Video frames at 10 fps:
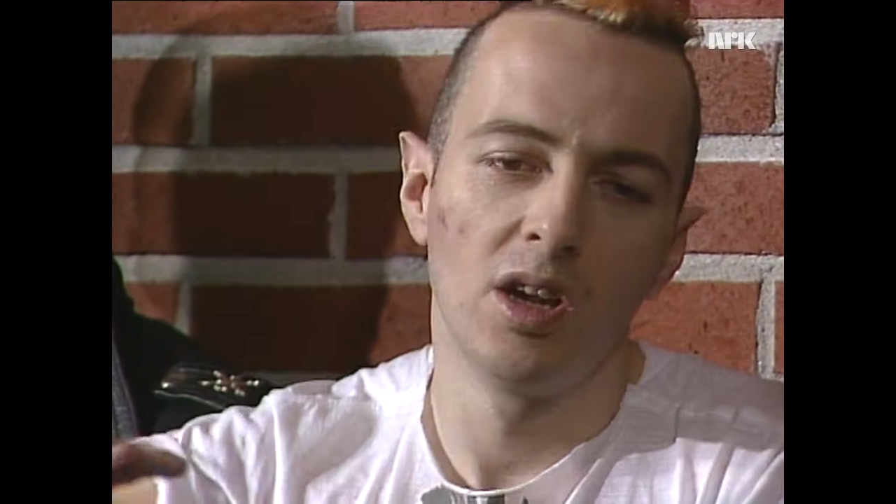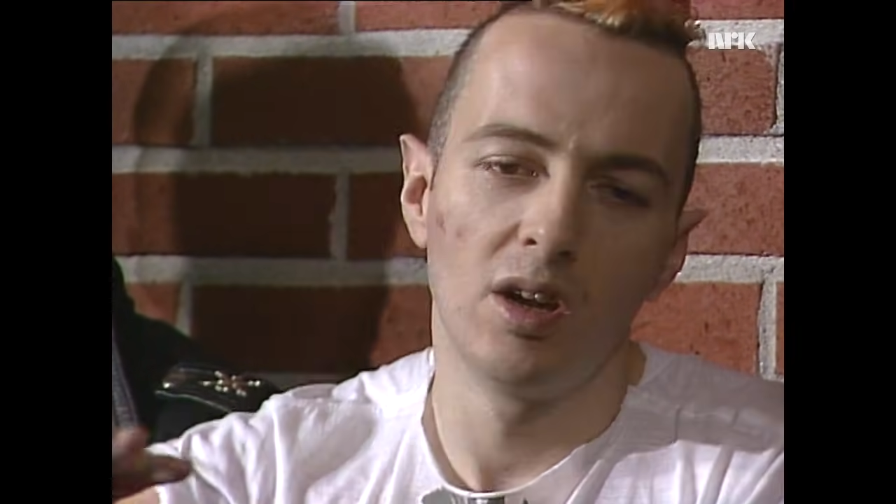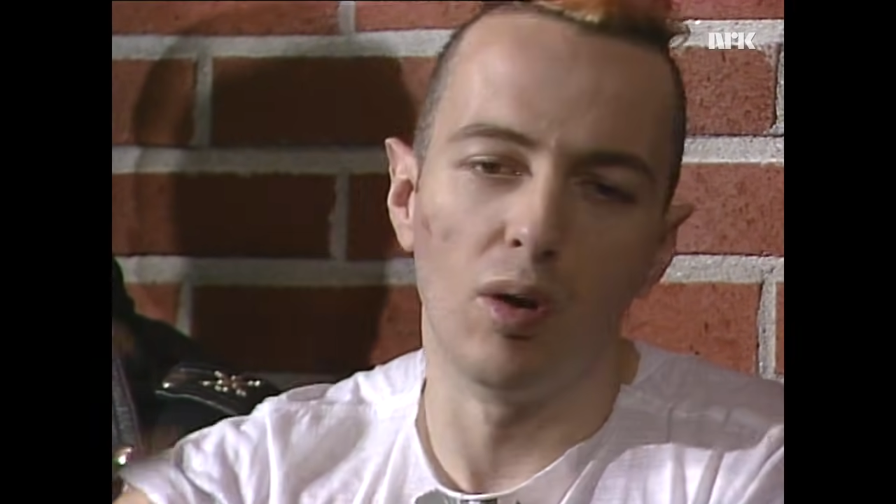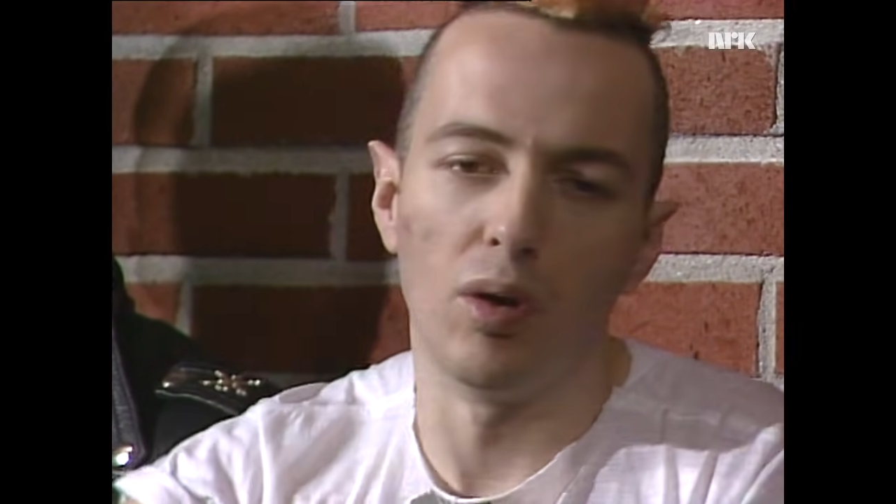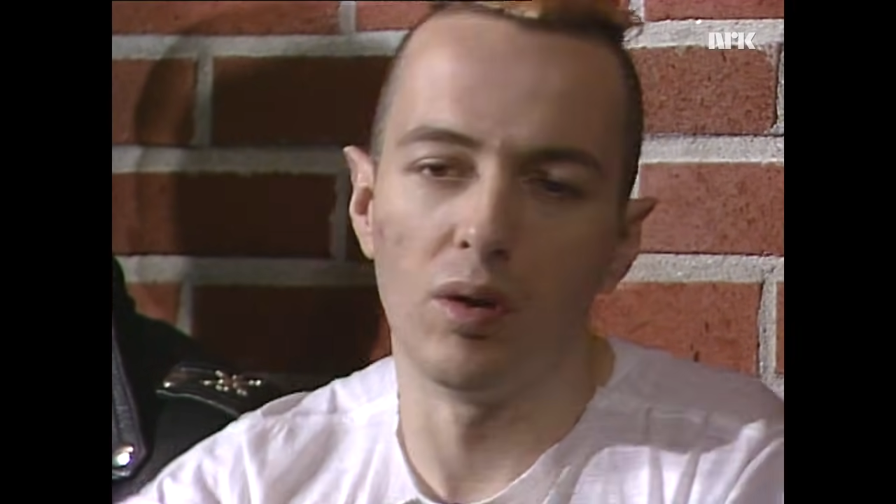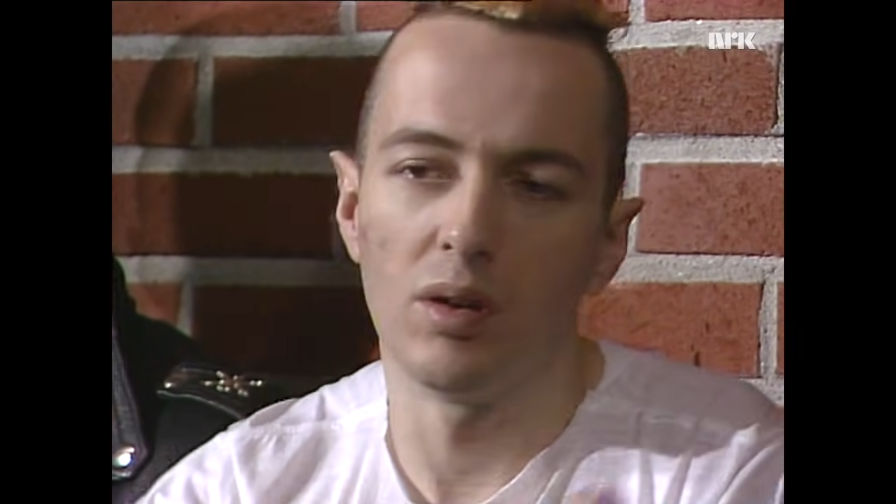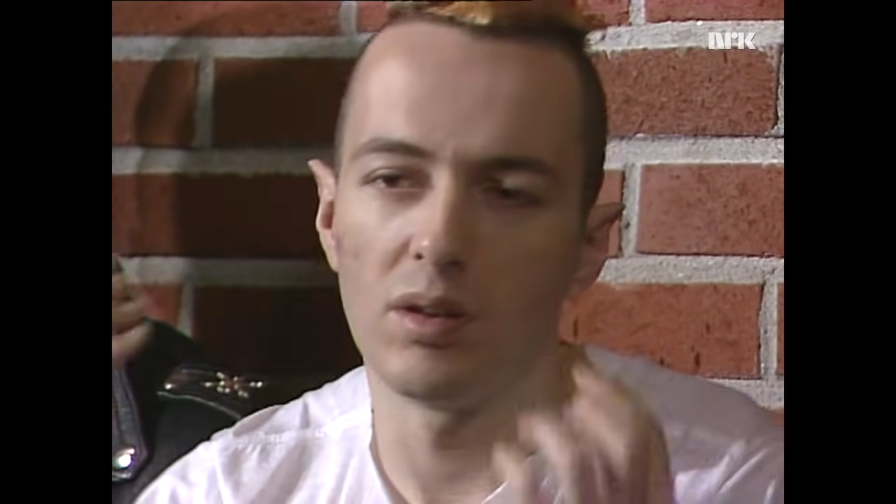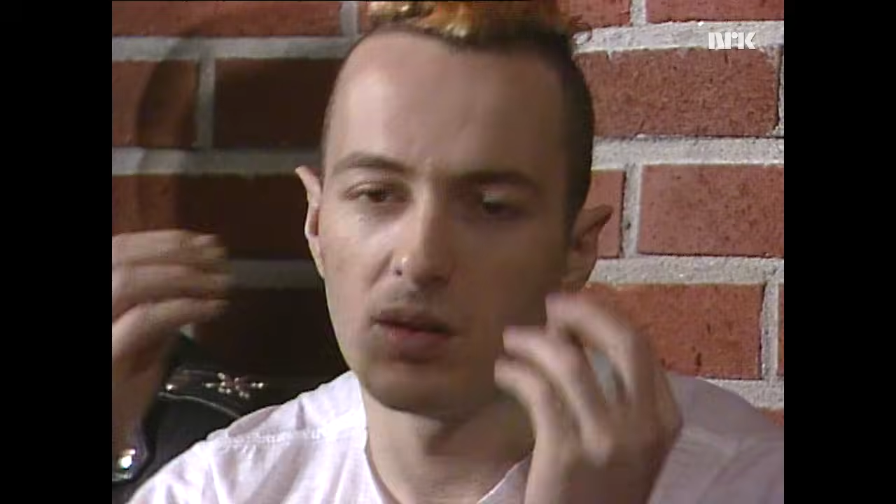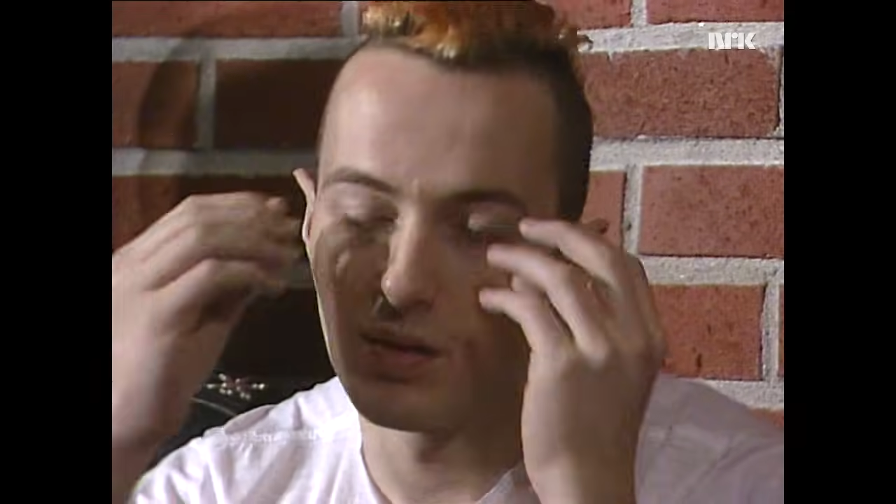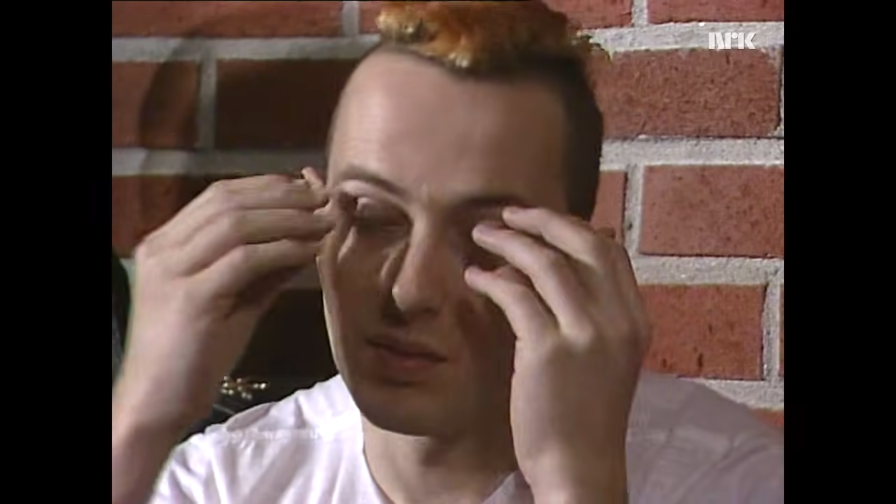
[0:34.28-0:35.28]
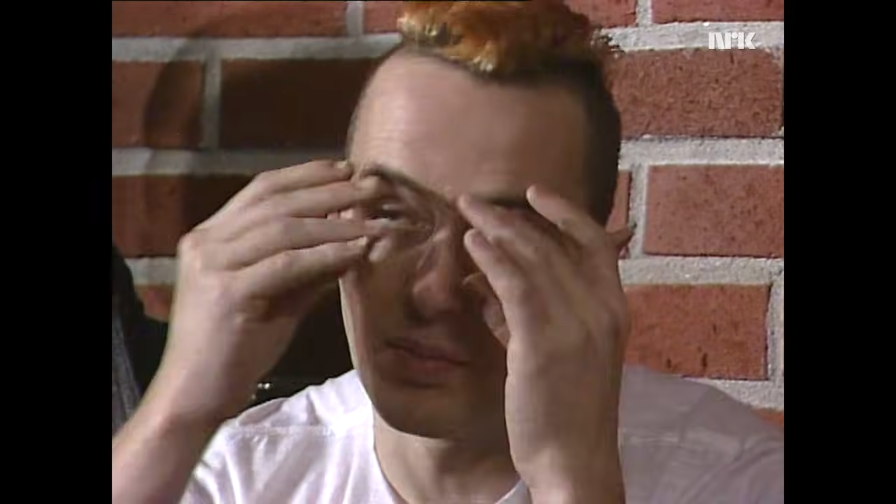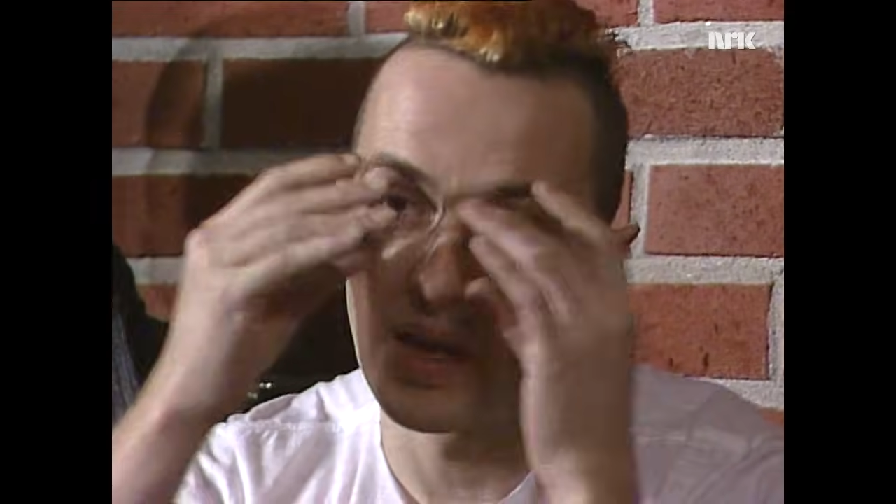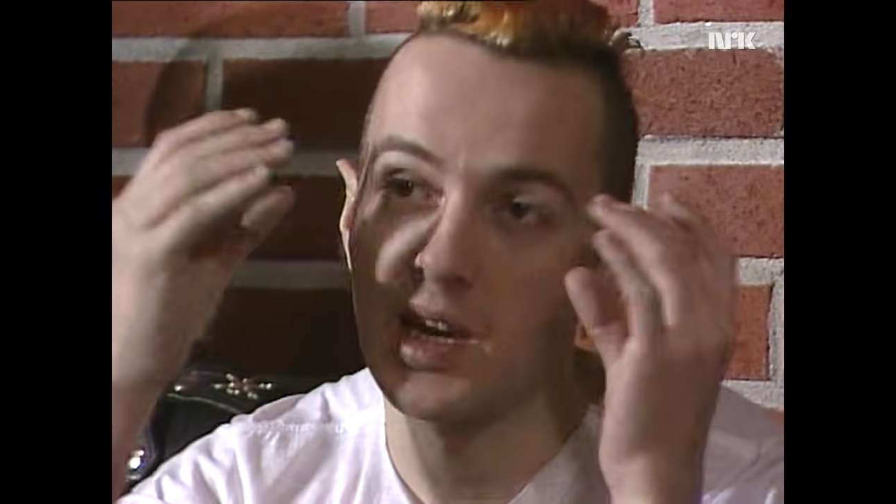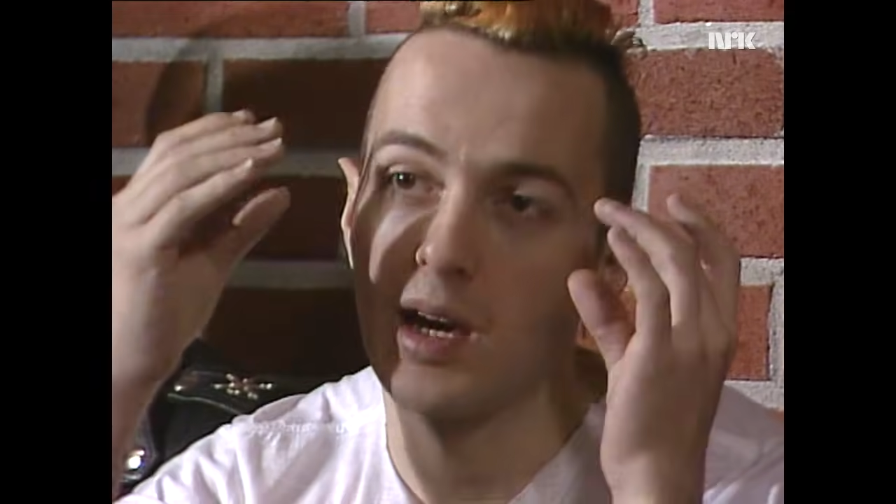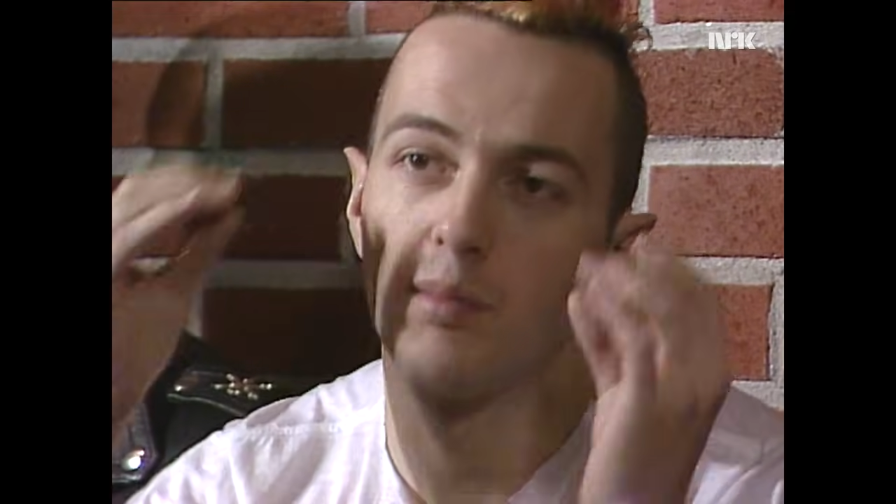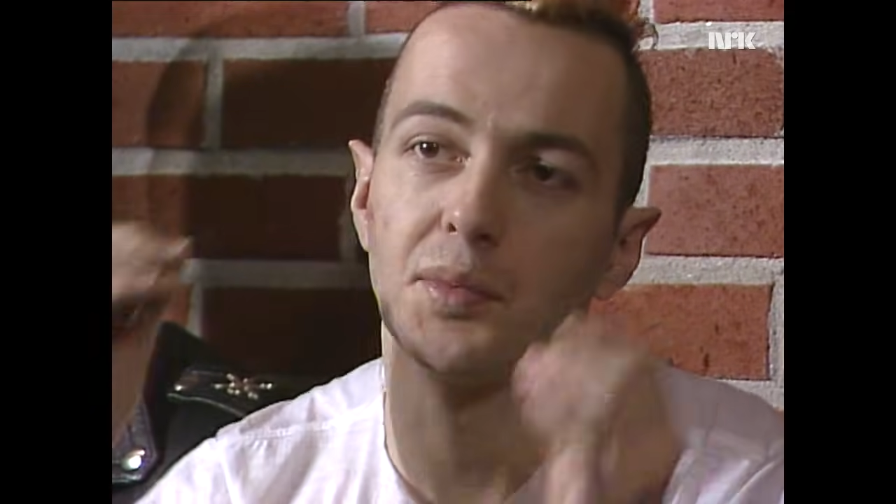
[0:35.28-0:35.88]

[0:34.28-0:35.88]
or make-up